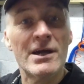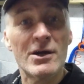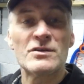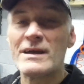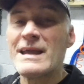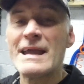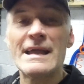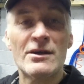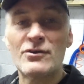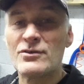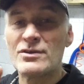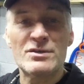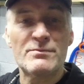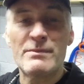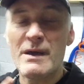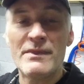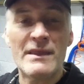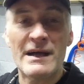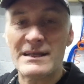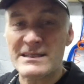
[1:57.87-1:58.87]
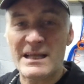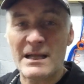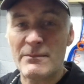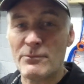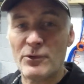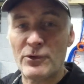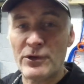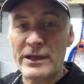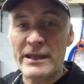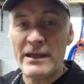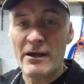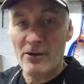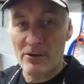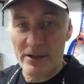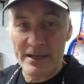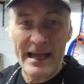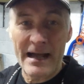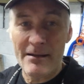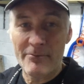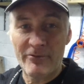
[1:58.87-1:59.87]
so I ain't going to spend that type of money
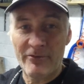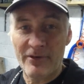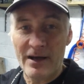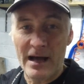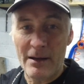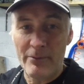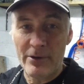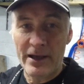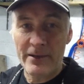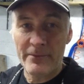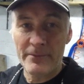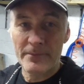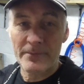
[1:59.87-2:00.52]
on carbon fibre.